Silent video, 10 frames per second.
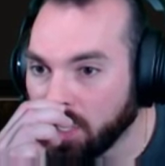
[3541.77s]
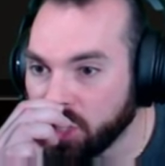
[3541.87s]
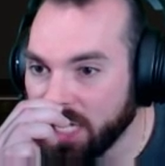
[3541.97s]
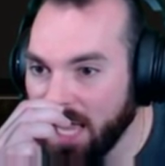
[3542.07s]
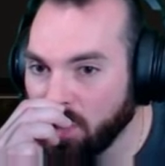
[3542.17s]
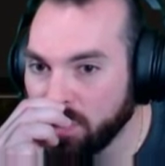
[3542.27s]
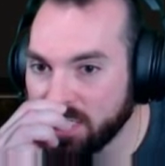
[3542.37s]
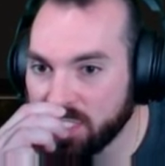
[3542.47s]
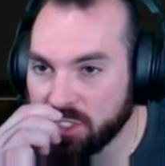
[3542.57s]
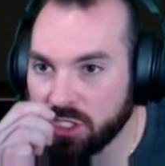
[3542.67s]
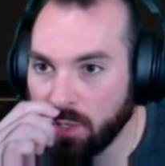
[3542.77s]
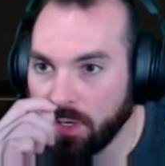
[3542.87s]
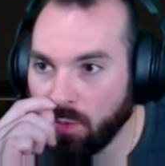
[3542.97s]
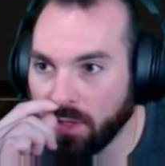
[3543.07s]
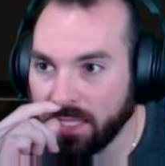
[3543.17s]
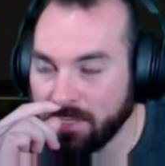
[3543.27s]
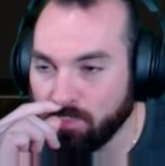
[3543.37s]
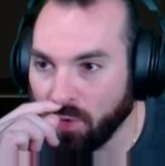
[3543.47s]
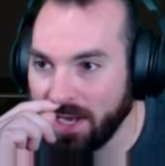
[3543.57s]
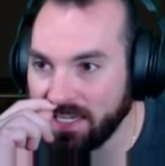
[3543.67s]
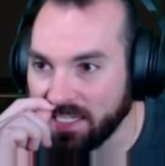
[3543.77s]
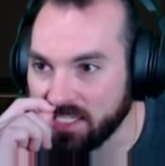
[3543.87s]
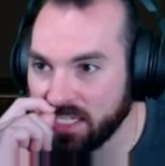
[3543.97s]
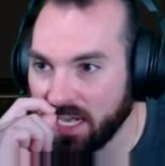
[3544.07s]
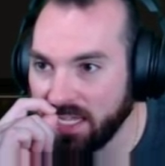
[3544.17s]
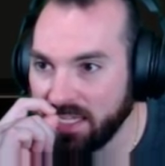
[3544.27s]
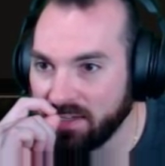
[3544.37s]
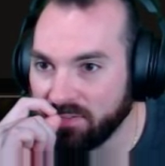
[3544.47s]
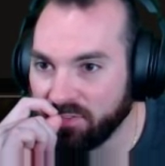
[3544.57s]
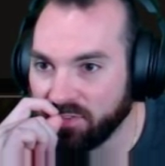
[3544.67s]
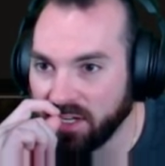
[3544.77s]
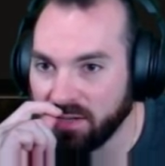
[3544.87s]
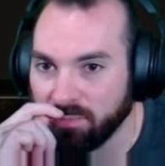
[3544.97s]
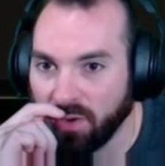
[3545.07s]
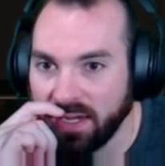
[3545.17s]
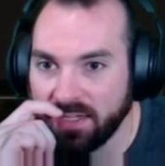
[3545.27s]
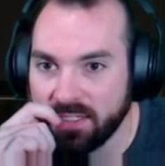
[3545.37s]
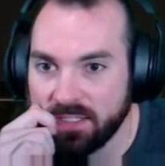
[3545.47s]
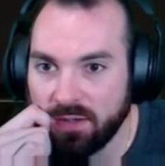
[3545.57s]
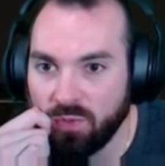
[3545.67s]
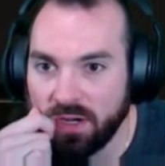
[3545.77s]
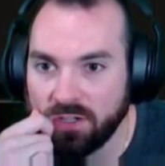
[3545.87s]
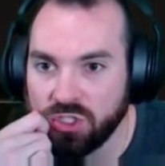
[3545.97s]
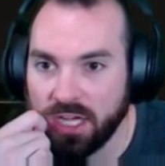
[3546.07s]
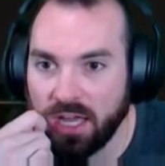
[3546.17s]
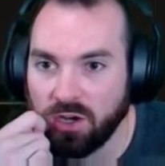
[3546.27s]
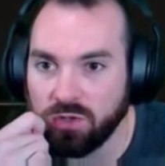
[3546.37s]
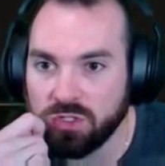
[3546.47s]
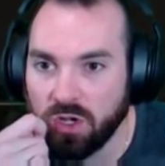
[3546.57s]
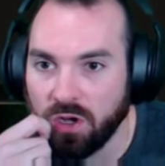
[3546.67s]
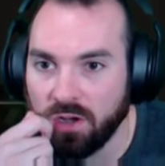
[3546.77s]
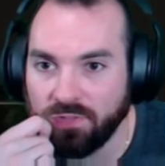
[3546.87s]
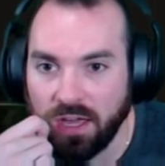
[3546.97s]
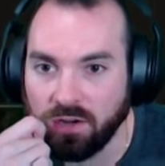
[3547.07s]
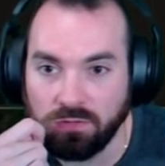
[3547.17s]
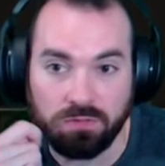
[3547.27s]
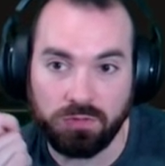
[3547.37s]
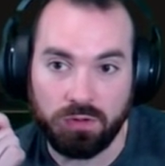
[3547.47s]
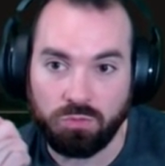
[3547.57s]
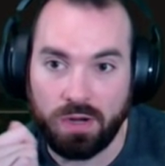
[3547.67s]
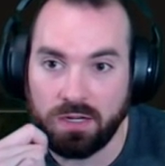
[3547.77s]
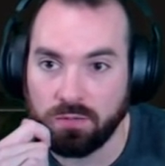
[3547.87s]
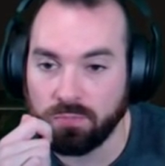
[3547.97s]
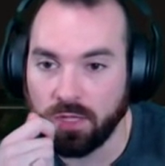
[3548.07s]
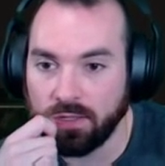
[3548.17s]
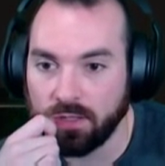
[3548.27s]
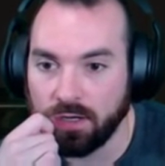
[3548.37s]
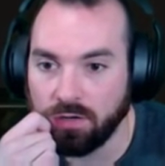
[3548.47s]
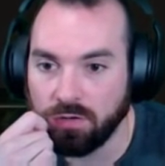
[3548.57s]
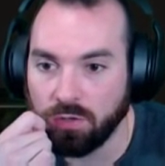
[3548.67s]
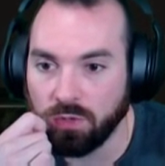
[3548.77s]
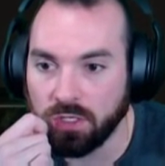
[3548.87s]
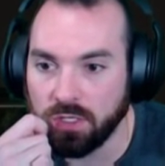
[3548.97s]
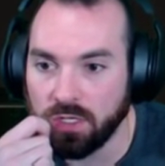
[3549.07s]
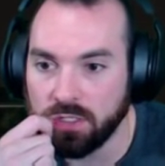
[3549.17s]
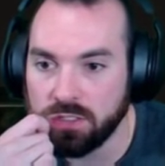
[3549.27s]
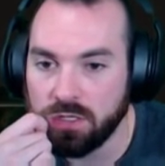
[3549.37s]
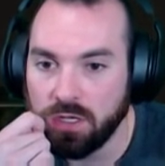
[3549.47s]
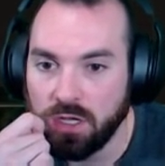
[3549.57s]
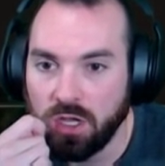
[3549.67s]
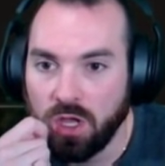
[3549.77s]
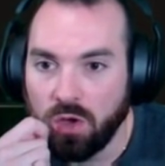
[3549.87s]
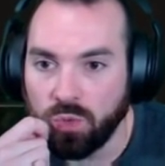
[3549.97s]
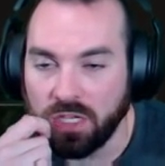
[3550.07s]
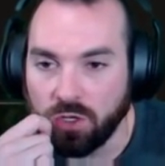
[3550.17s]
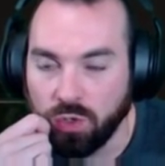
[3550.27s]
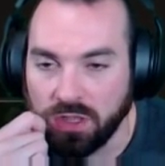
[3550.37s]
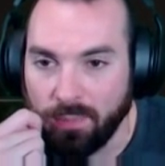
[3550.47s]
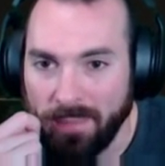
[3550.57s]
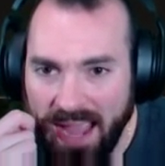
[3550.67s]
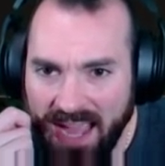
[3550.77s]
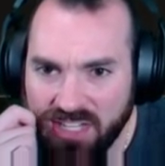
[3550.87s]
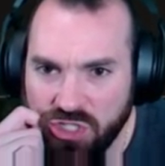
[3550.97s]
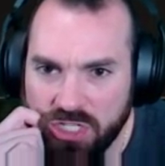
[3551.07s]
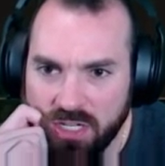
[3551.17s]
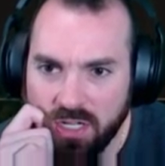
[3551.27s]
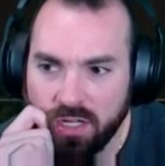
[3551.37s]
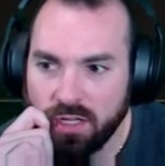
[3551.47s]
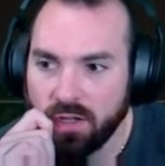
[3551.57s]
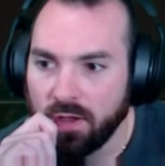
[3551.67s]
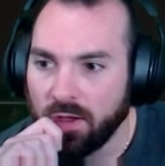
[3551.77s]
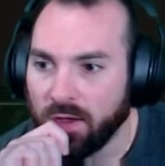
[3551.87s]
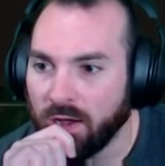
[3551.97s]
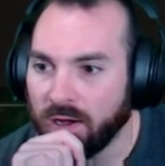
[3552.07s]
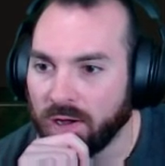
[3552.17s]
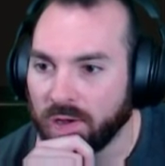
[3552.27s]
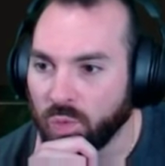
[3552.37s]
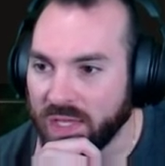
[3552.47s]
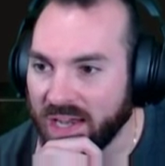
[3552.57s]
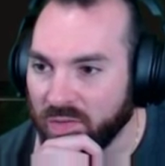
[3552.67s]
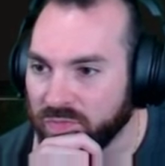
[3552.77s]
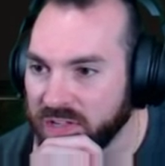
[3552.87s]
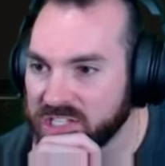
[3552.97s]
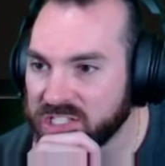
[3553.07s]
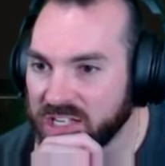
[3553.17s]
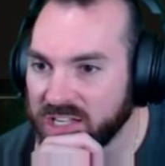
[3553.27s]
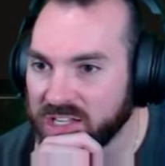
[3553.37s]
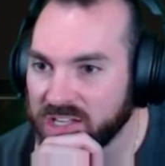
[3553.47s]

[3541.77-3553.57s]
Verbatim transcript: shadow distance. No, we don't want that. Brightness. Can I get freaking brightness somewhere? Shadows off. I don't, random thing that I don't know what it does. We can quit the match. Uh, we can have VSync